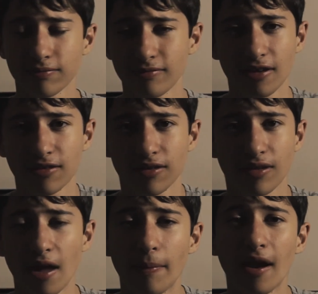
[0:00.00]
I don't know,
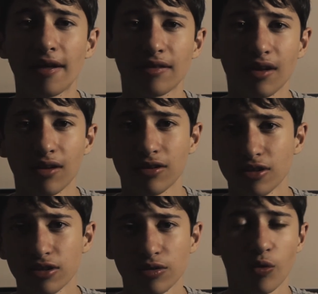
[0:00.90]
stabilizer,
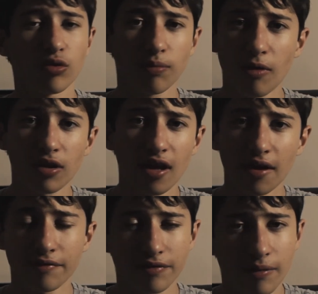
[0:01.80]
Rode Smart
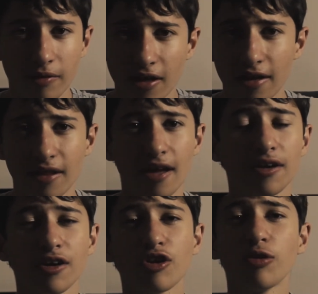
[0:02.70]
Lav, something like that.
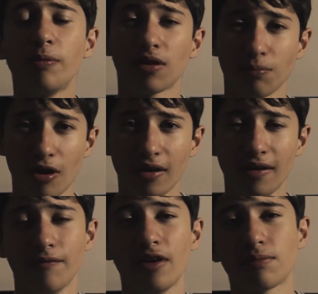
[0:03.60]
Could be a smarter
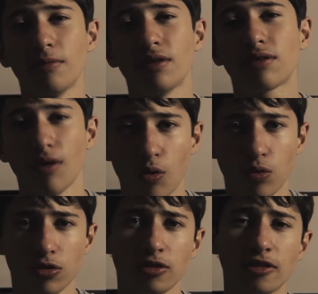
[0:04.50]
investment. So
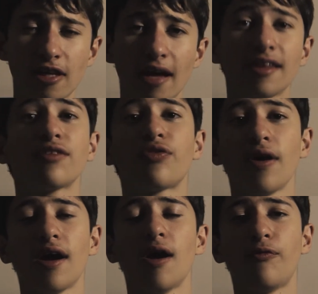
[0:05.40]
yeah, that's
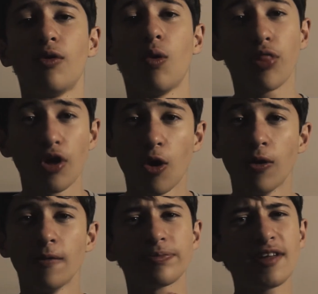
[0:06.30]
very helpful. Although
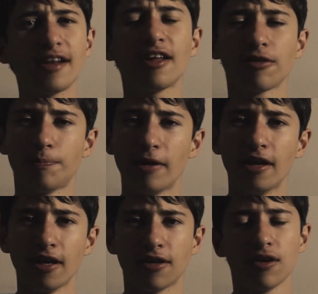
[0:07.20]
that has been
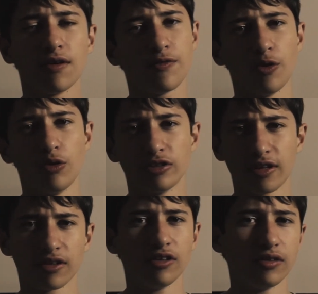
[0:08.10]
it for
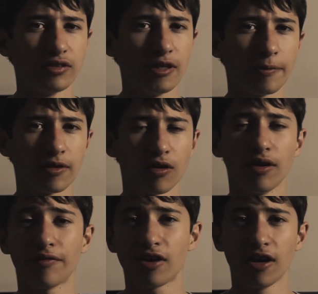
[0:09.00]
this little episode
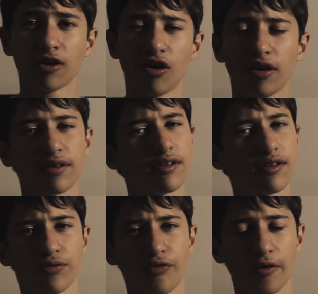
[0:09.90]
of color cards. This
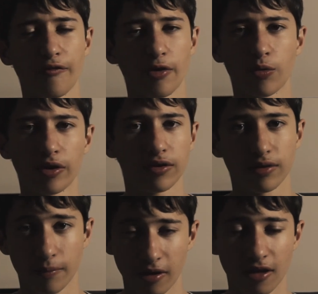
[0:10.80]
is very quick because I
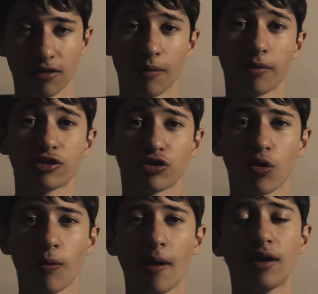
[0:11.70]
mean there's not much to talk
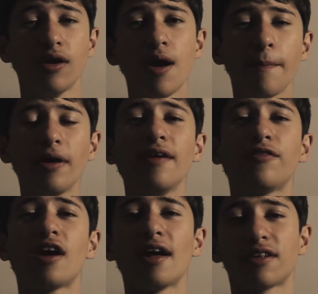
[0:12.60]
about. But if you
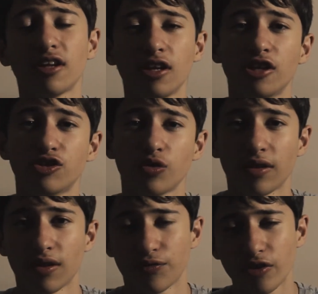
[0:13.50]
guys did enjoy
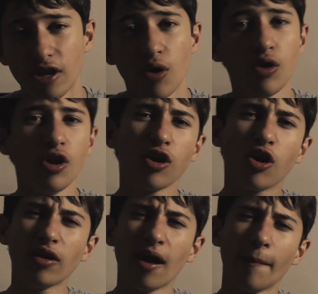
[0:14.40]
this video,
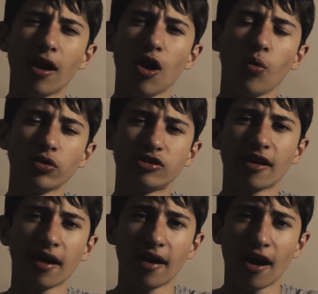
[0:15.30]
go down below and check
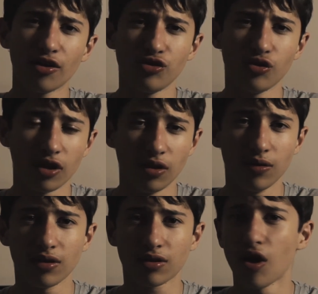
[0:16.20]
out how you can use
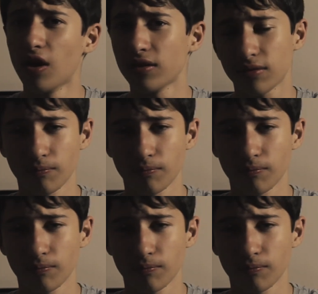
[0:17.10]
these cards.